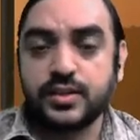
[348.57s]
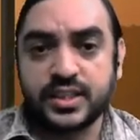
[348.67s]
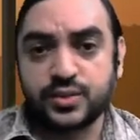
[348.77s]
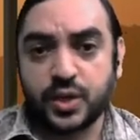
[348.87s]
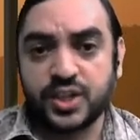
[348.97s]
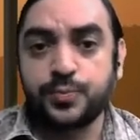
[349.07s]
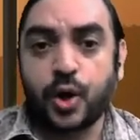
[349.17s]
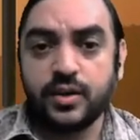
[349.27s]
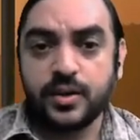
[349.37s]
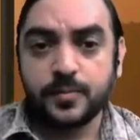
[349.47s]
That's what is
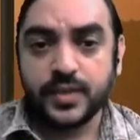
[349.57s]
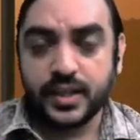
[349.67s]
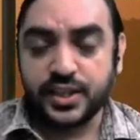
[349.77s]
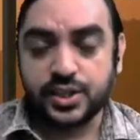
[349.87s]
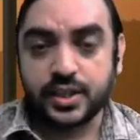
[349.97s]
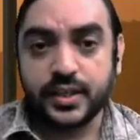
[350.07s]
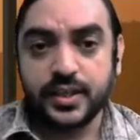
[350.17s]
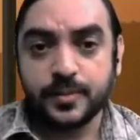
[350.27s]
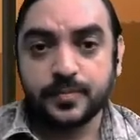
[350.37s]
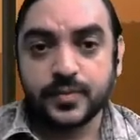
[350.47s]
bond
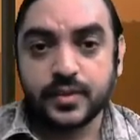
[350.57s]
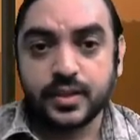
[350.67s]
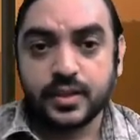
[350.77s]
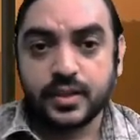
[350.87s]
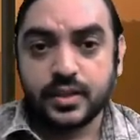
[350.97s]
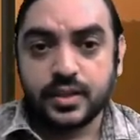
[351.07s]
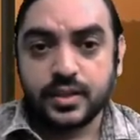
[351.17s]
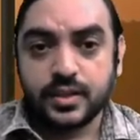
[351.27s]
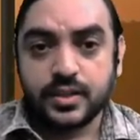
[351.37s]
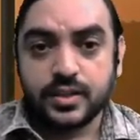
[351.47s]
initially.
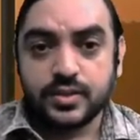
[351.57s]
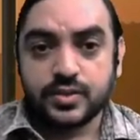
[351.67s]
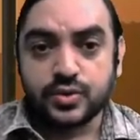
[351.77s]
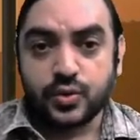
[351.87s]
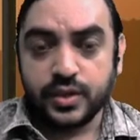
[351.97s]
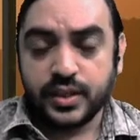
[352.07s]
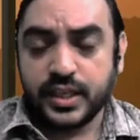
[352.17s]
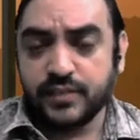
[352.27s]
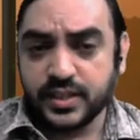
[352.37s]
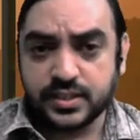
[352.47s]
So
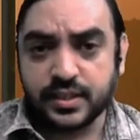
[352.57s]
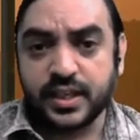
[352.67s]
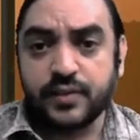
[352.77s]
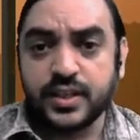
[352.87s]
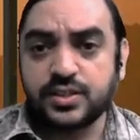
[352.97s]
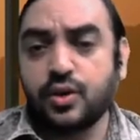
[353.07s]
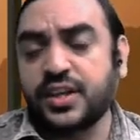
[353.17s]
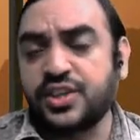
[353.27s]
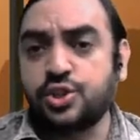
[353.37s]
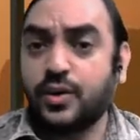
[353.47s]
investor invest
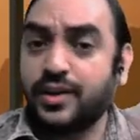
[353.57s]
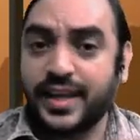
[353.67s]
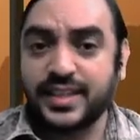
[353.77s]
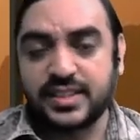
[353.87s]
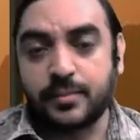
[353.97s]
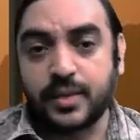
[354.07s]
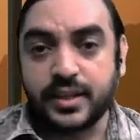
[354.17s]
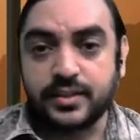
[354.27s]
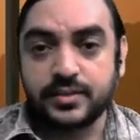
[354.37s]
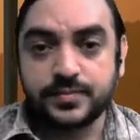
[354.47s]
or issuer raise the money.